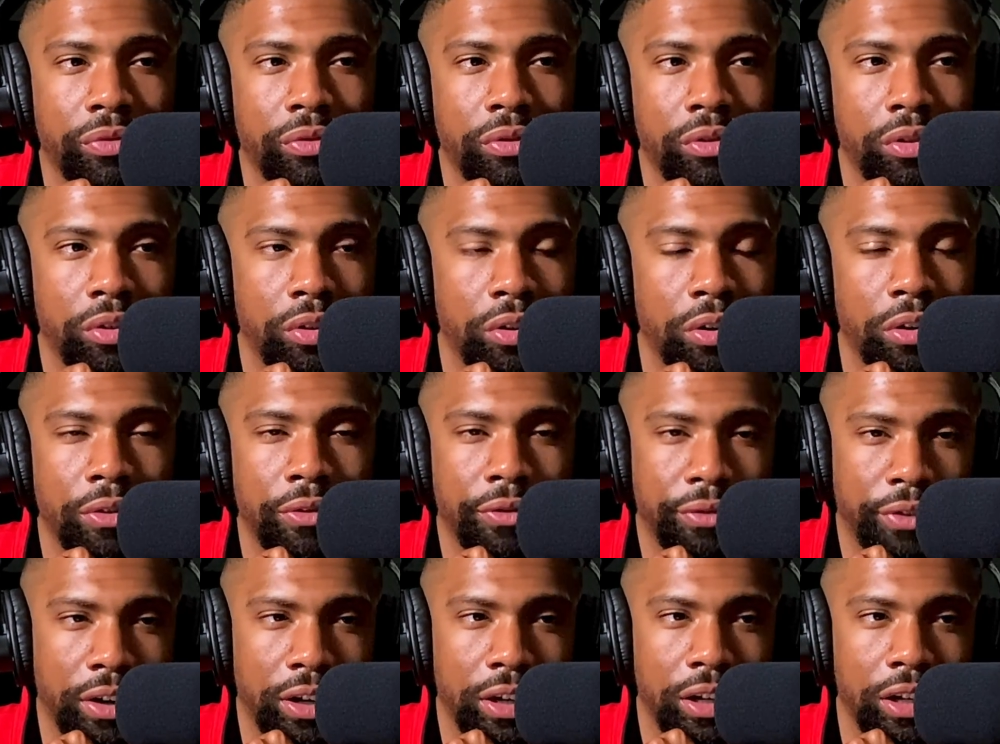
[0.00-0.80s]
your
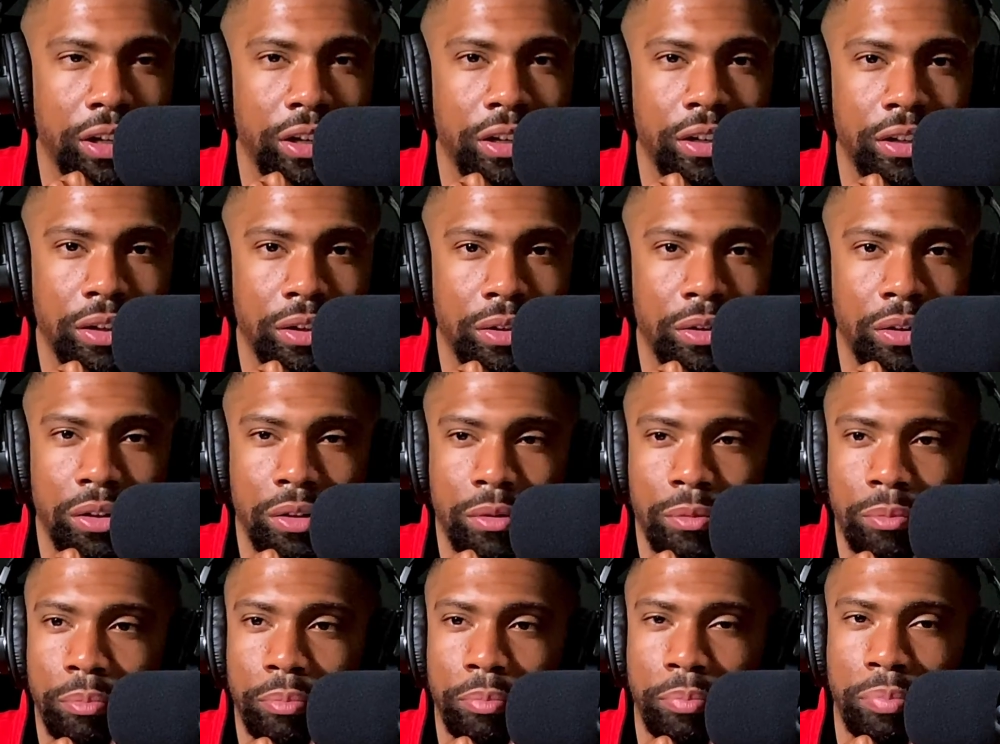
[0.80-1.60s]
fucking
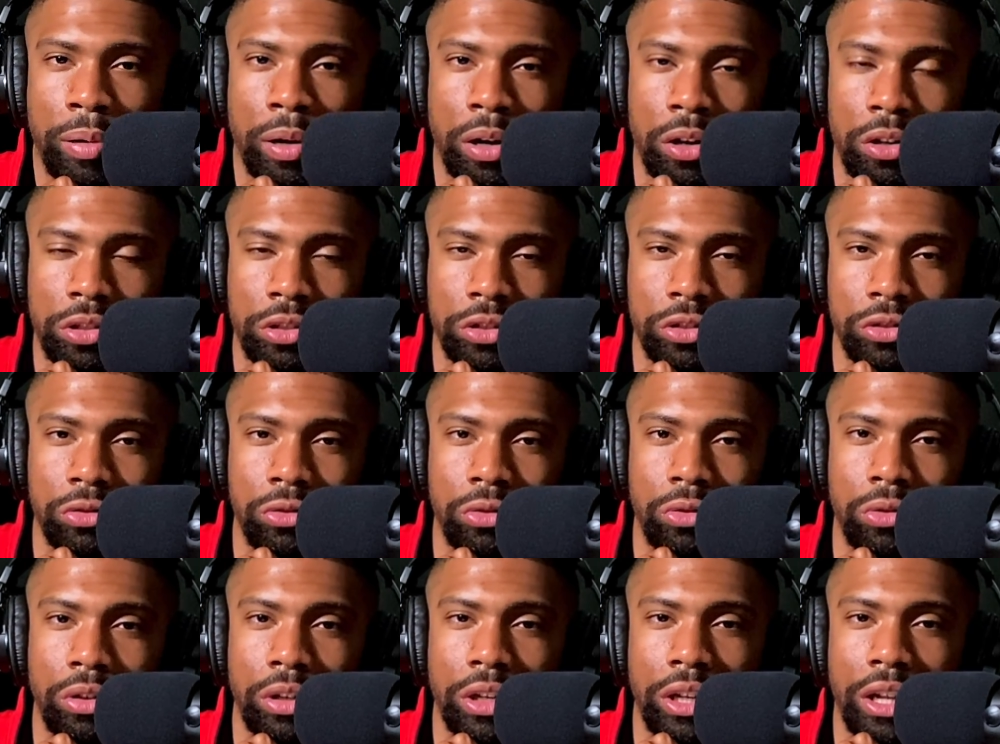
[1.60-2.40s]

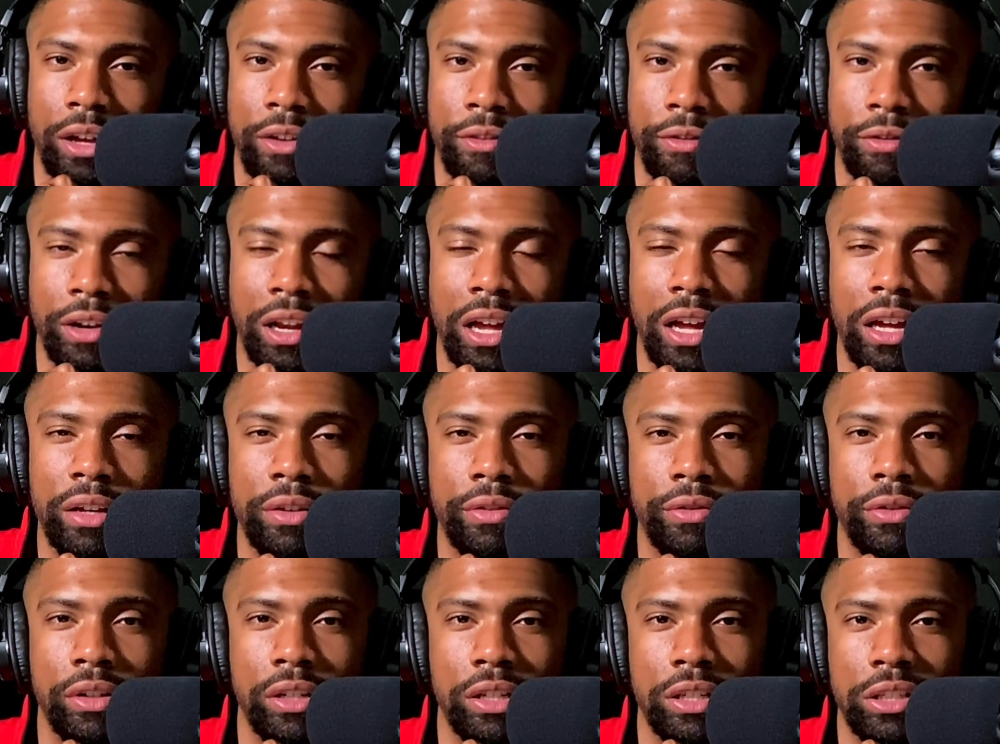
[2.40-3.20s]
personal love
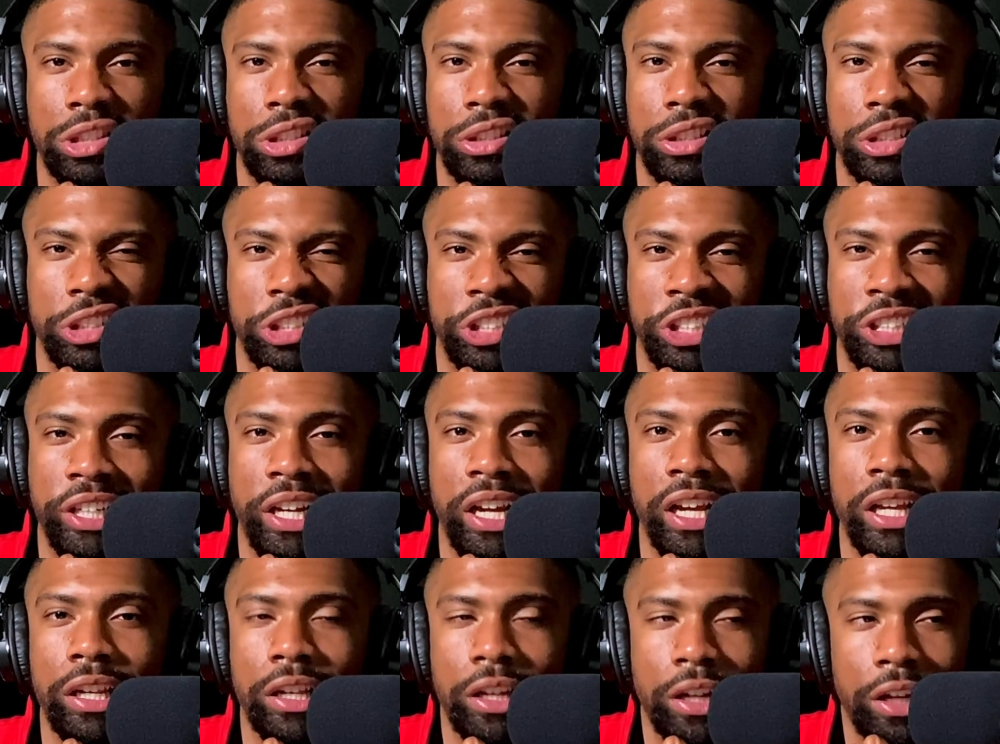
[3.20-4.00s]
life is
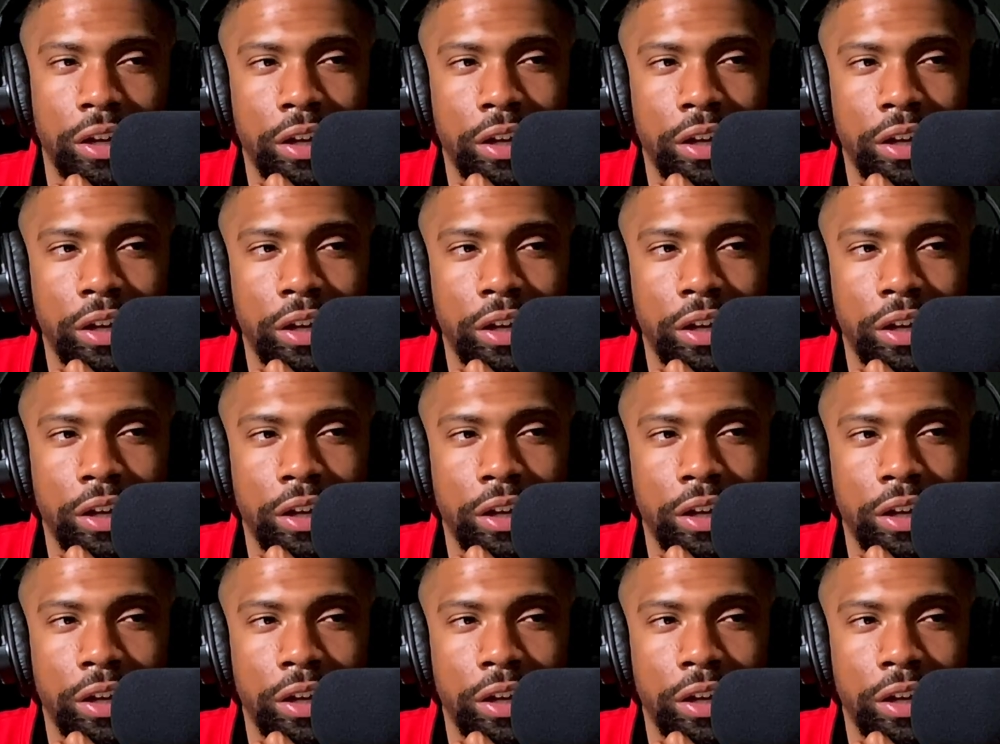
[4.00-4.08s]
shit,